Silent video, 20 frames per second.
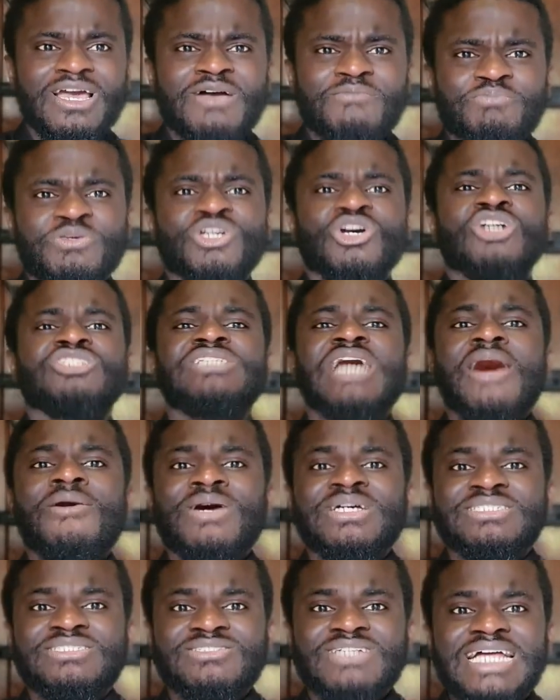because
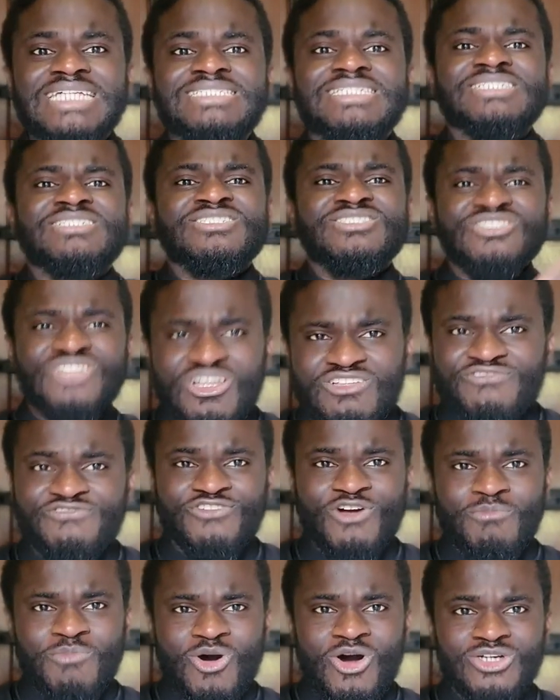our strength is not
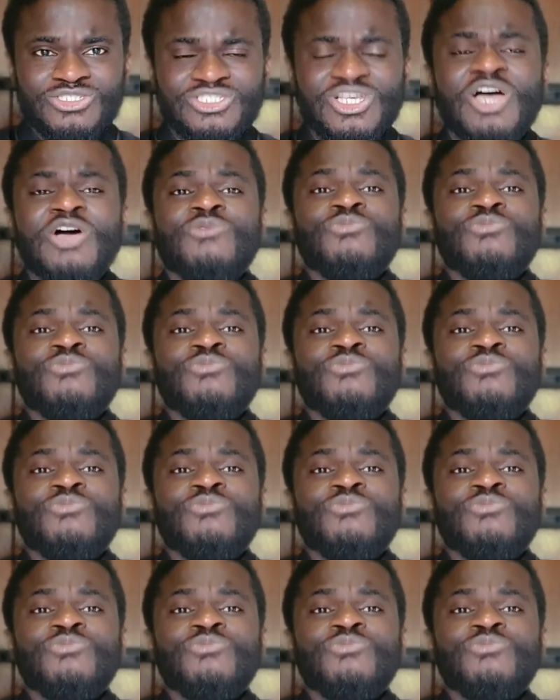from us.